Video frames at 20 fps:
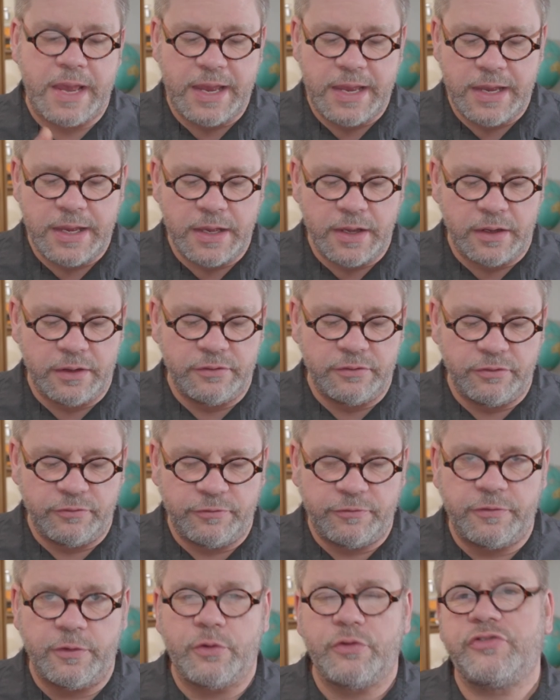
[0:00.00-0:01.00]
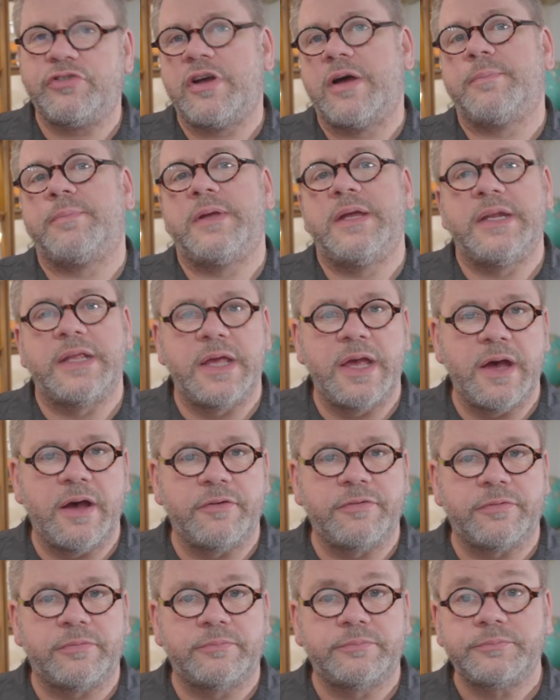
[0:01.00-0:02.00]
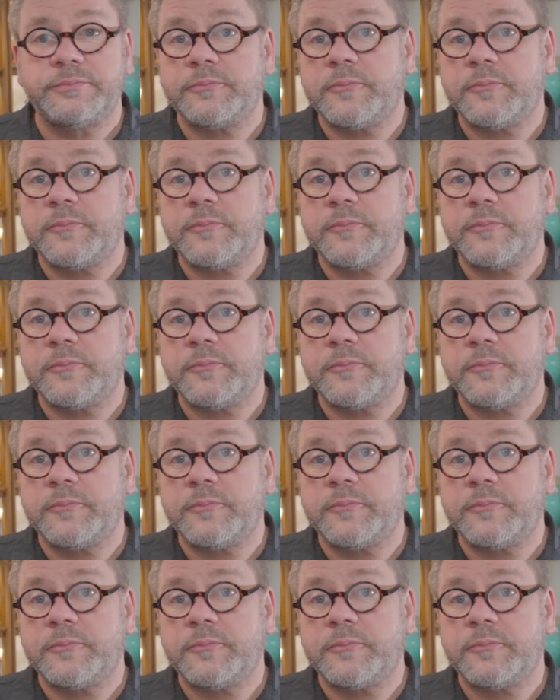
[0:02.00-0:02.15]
and Photoshop PDF.